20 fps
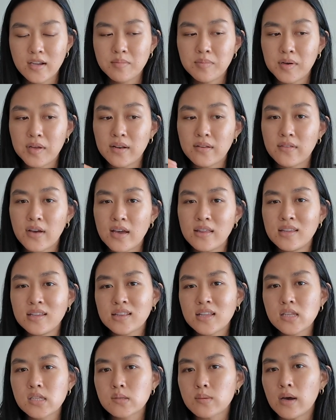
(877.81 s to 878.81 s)
but I think
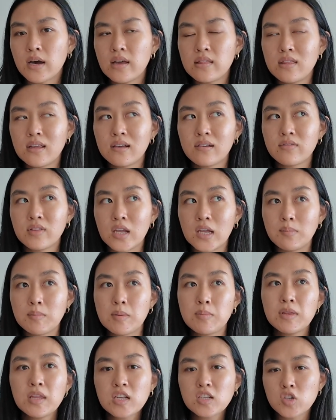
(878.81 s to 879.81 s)
that's why I think of like
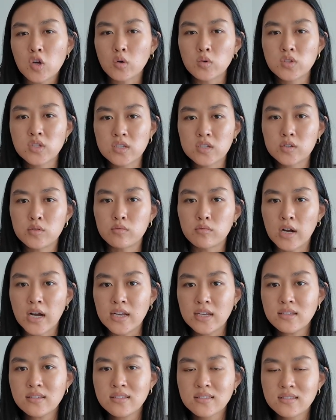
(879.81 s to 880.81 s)
maybe like toasted
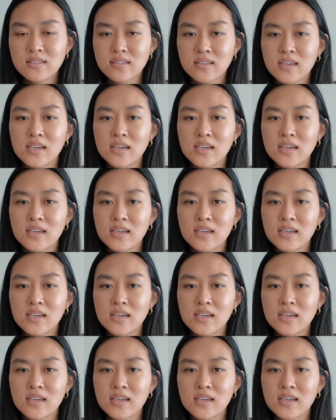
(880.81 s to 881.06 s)
rice.